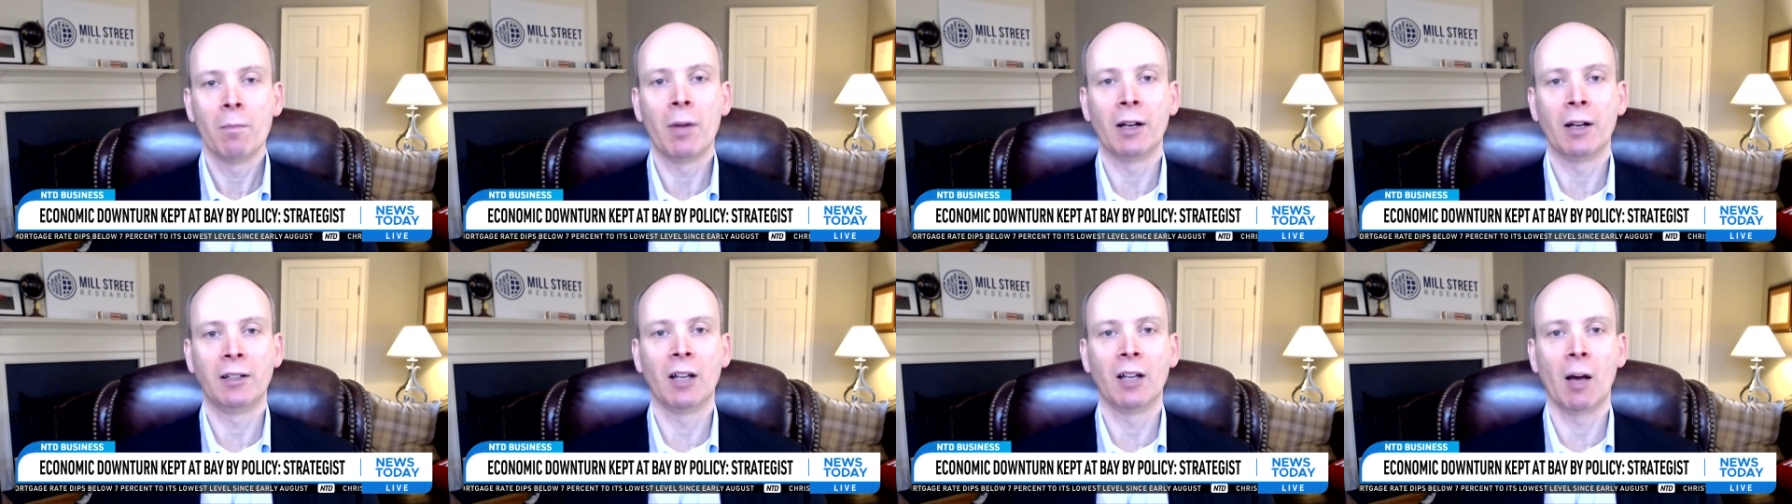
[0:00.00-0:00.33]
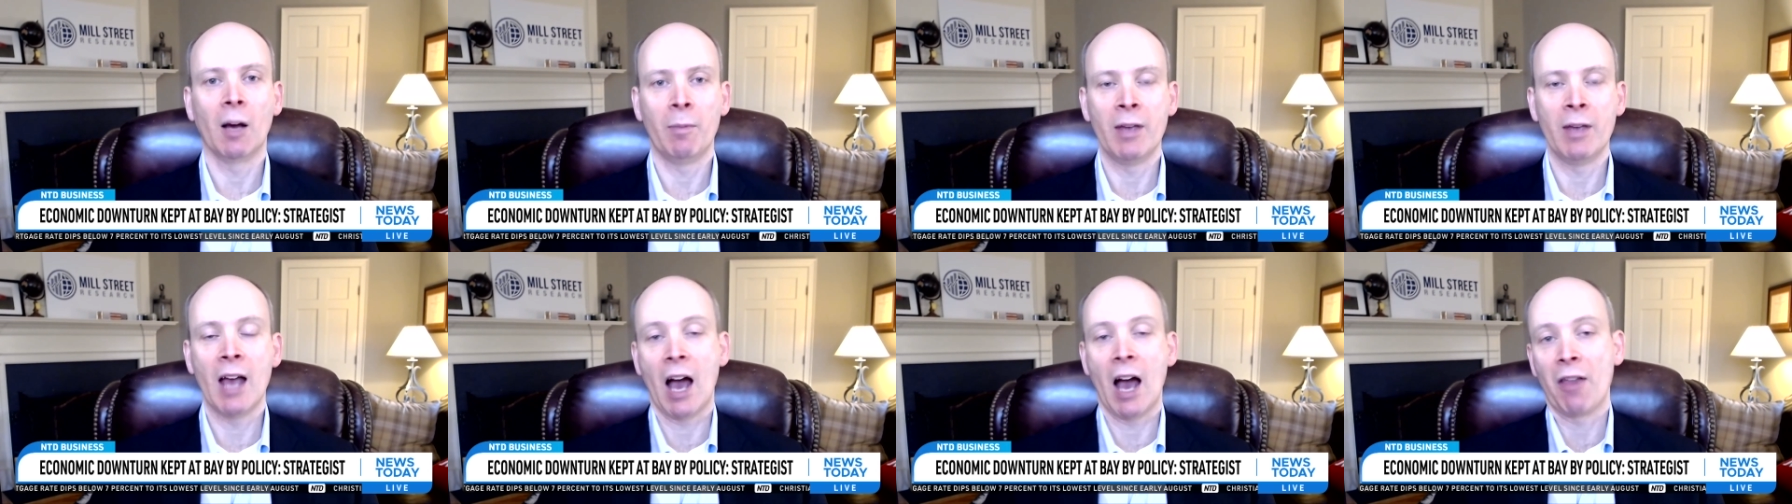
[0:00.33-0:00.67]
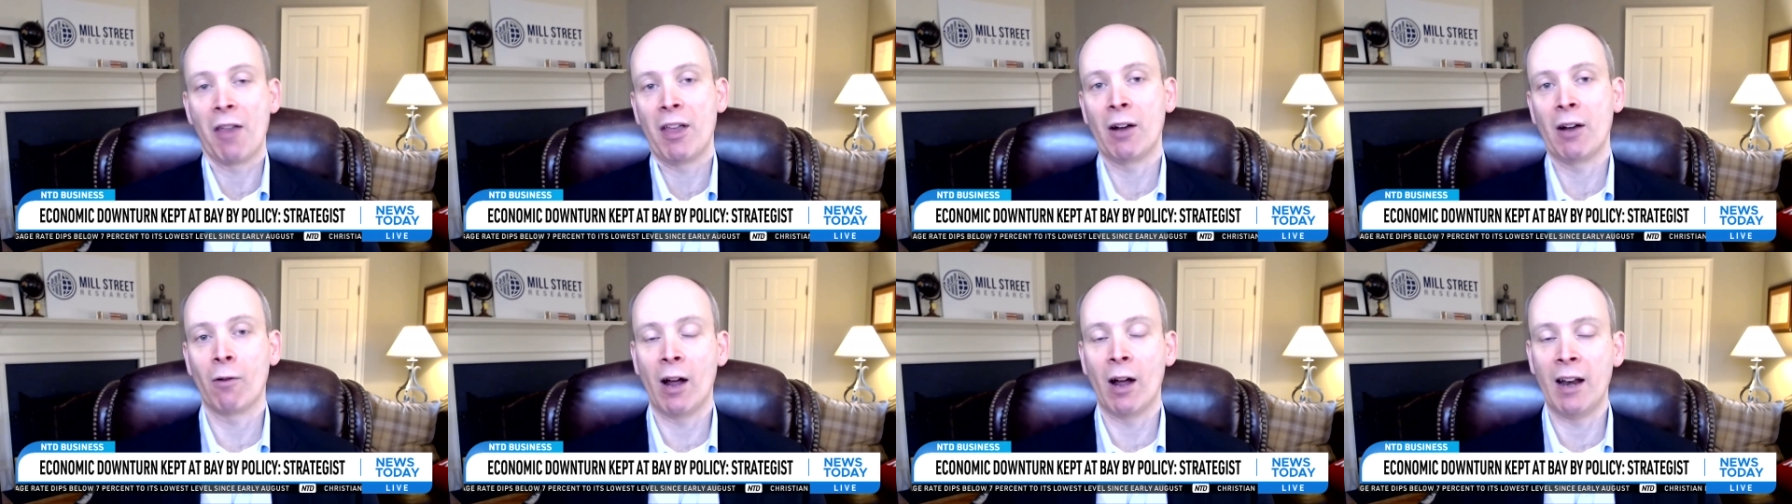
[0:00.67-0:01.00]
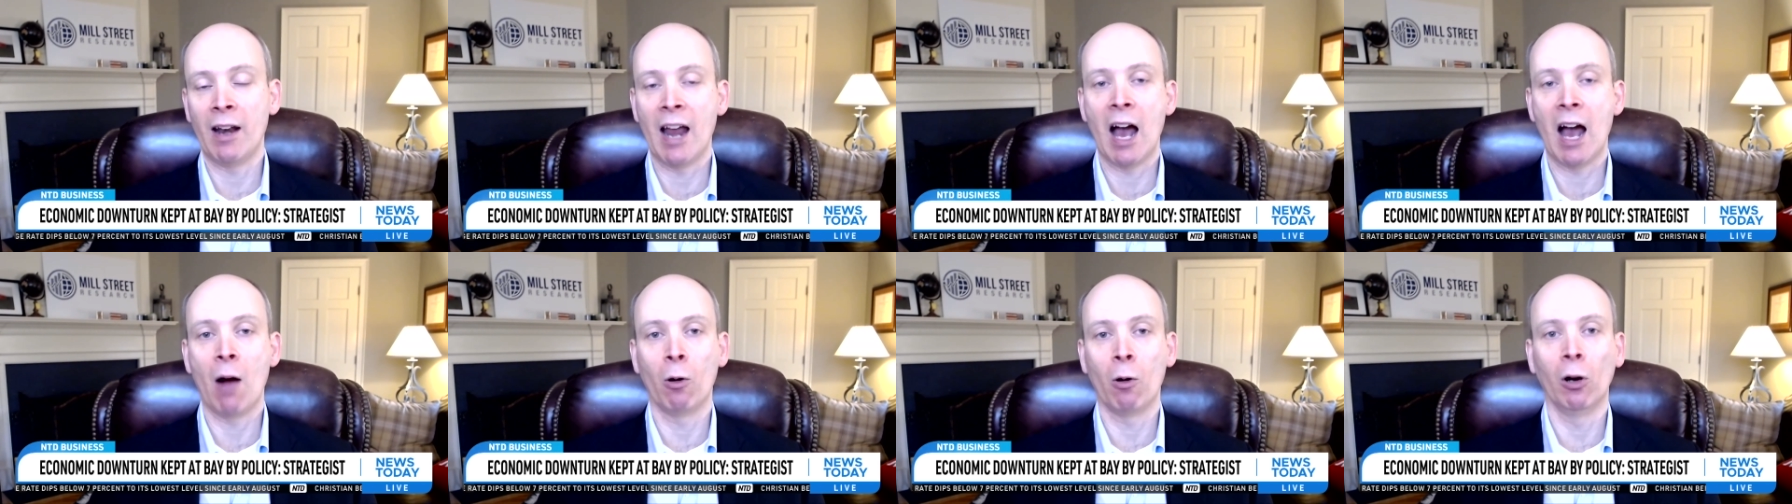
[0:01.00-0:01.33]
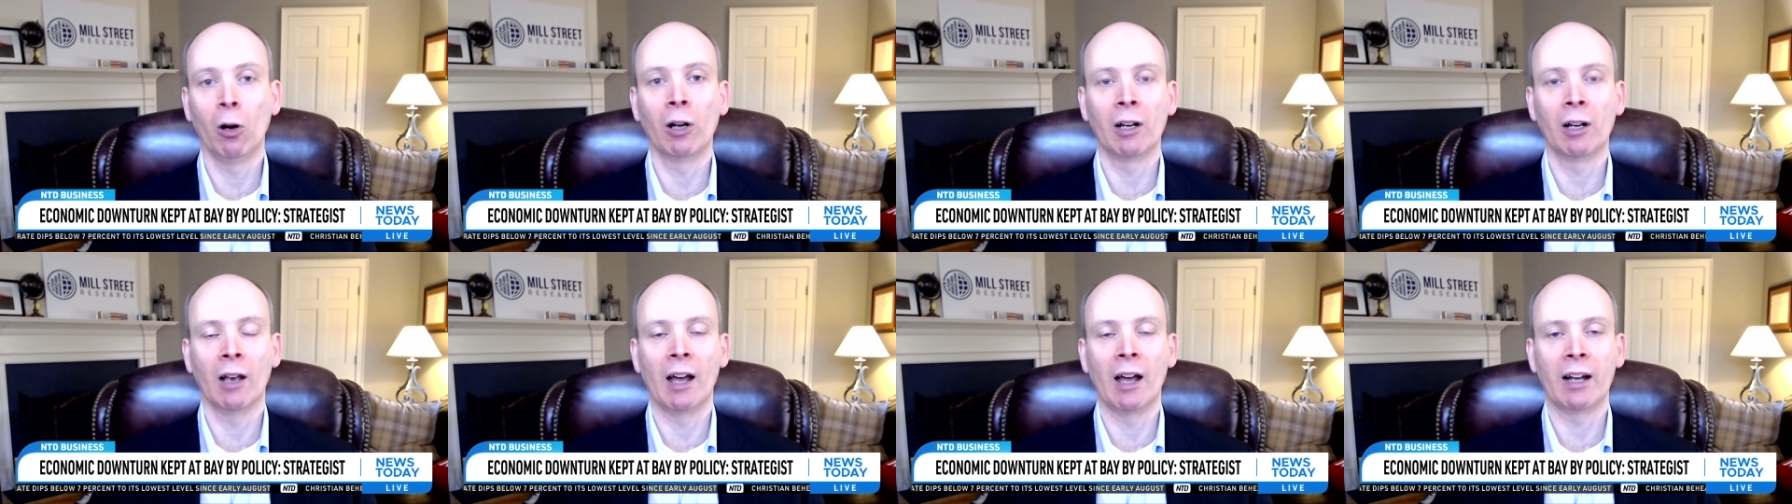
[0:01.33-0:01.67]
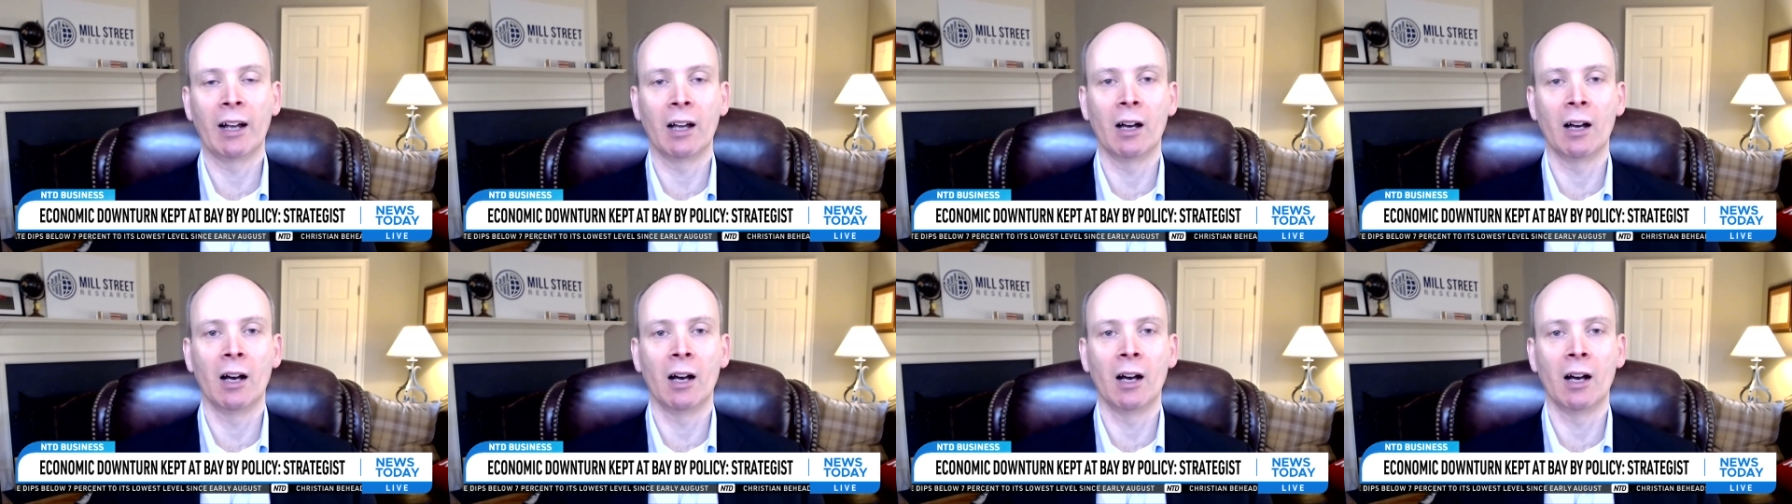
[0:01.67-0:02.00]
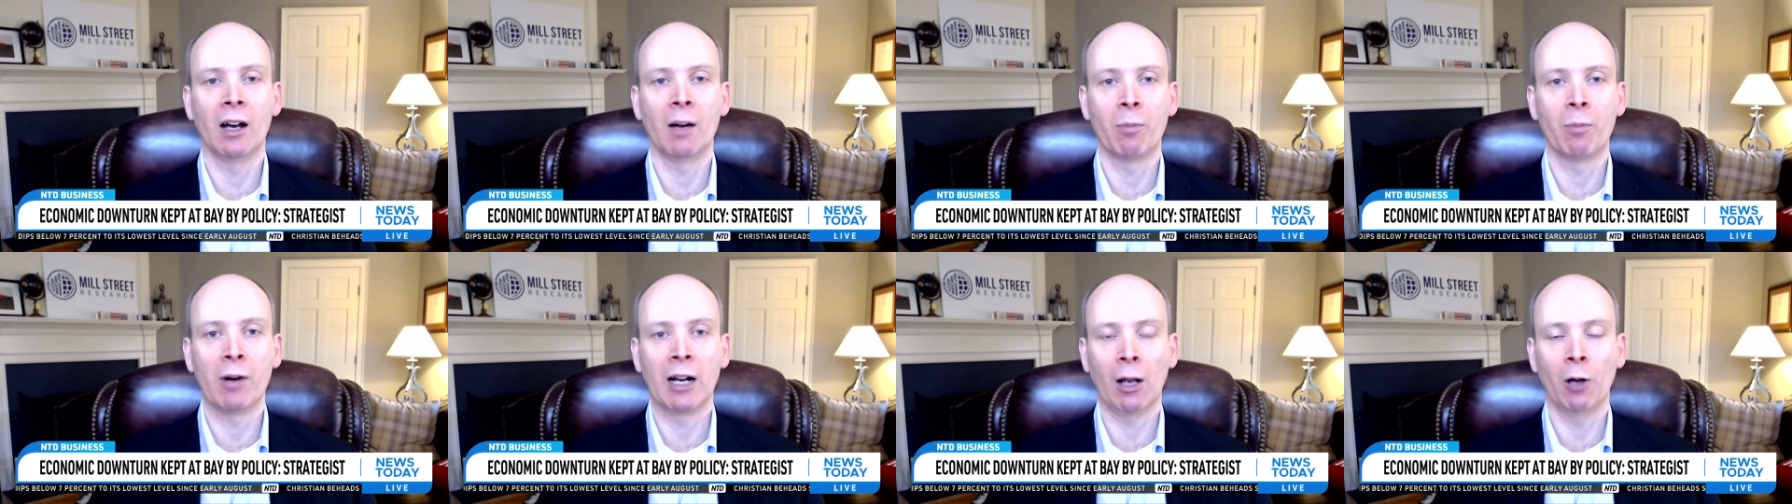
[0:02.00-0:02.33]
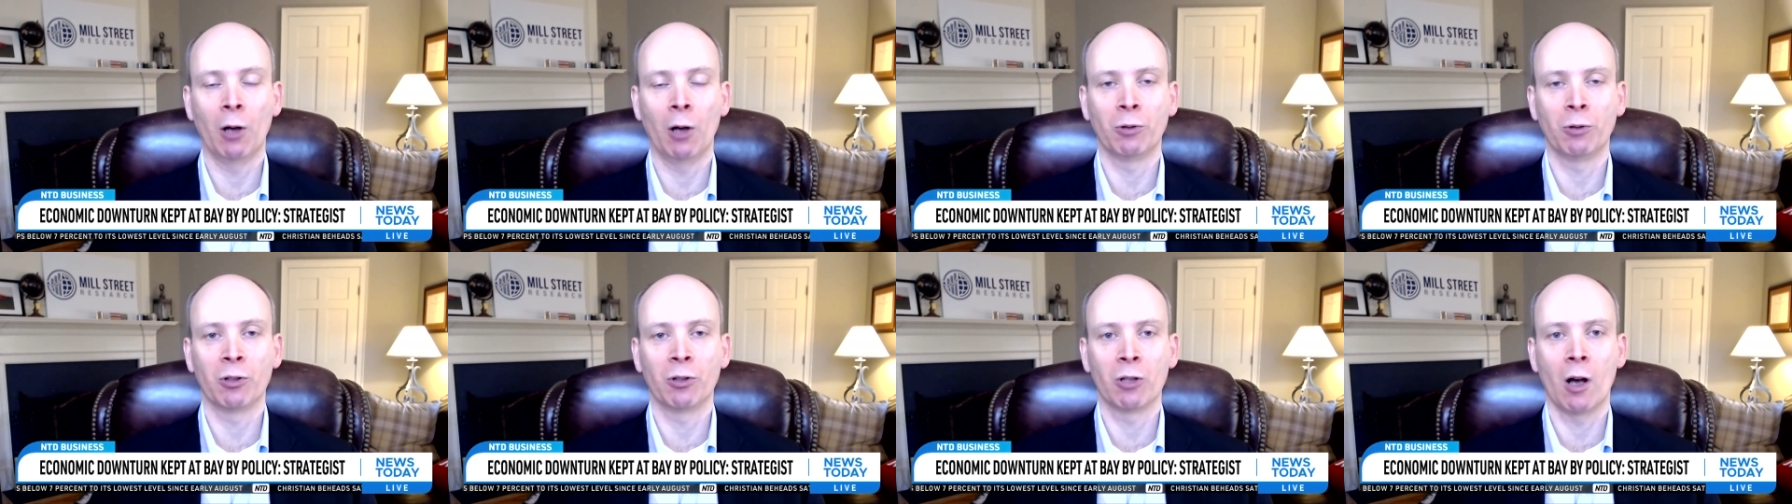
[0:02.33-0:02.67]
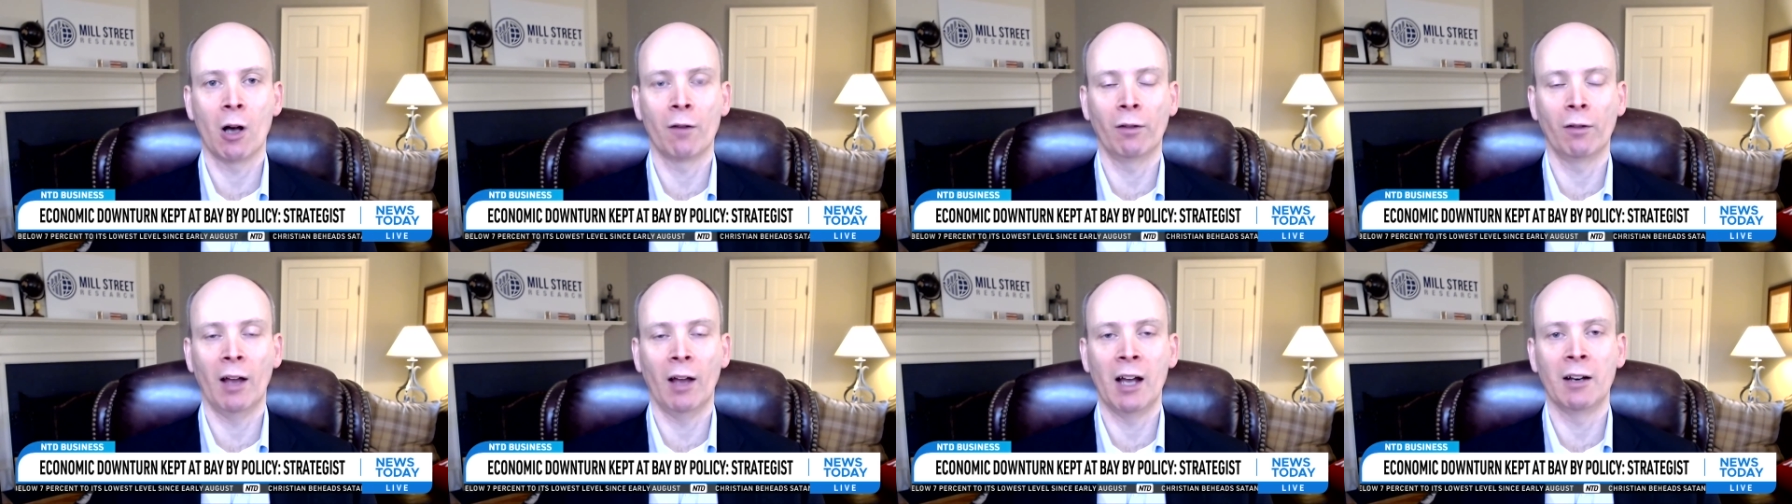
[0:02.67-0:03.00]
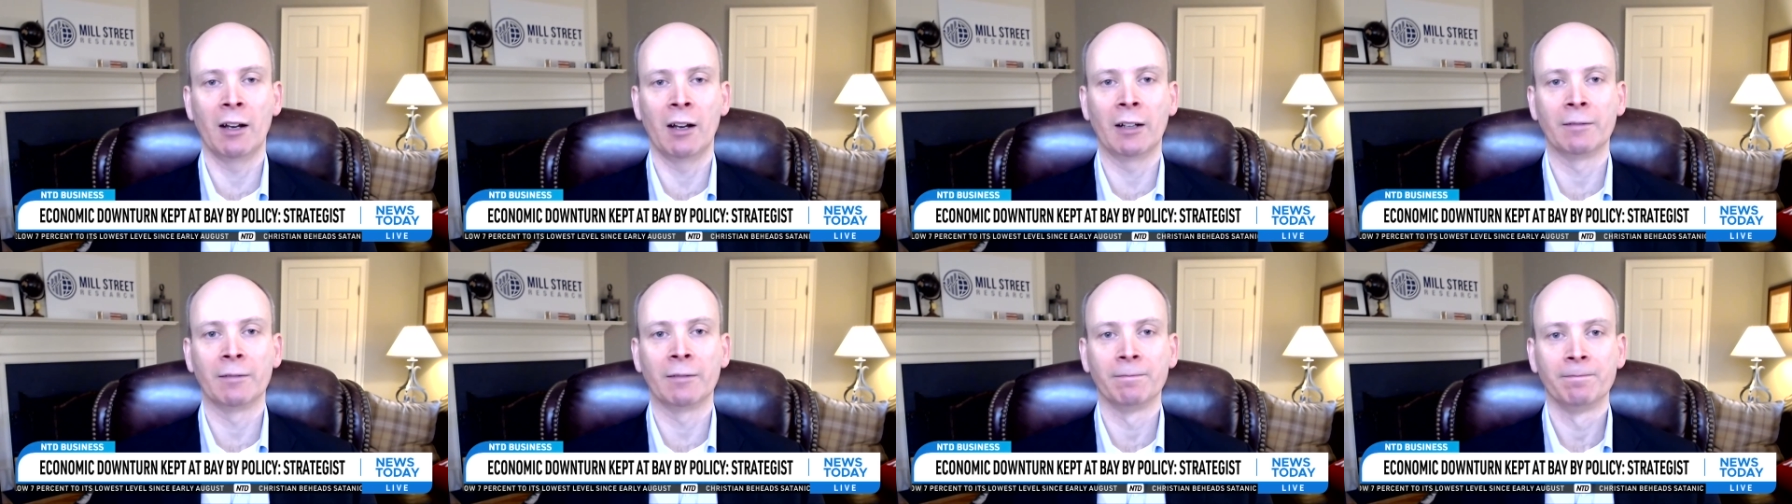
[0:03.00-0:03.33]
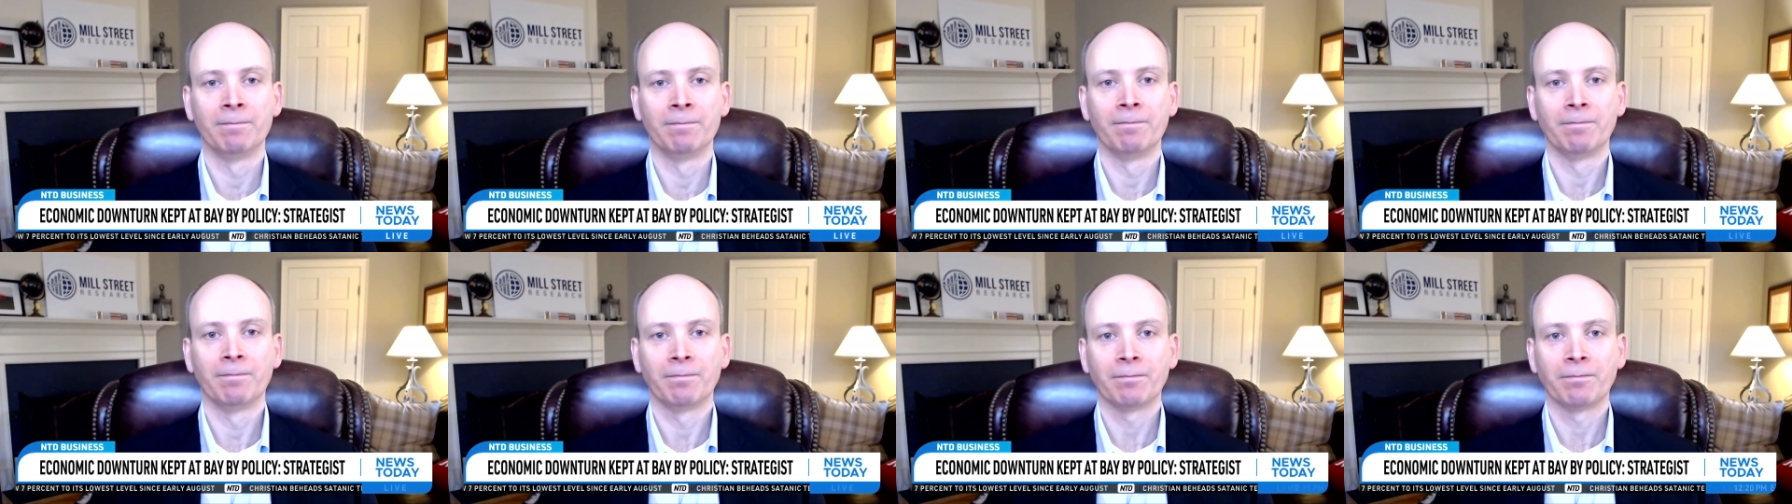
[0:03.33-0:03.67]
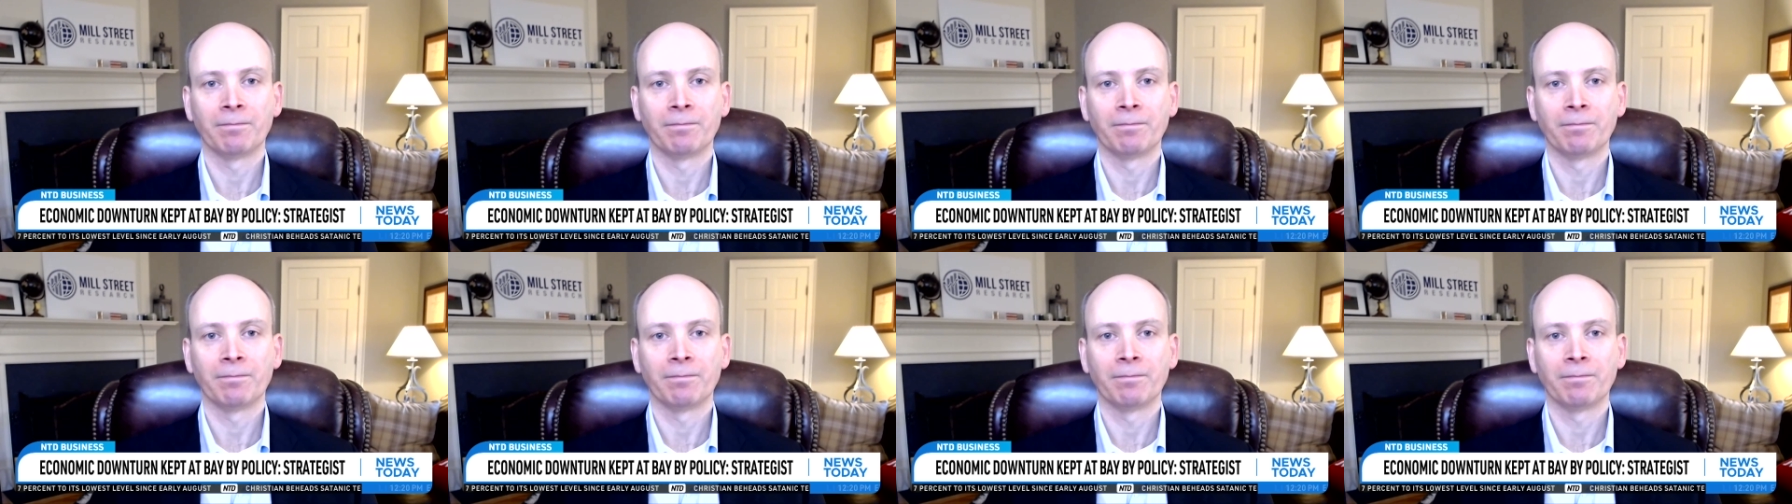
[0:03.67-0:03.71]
But yeah, I think right now we're looking like pretty close to a soft landing.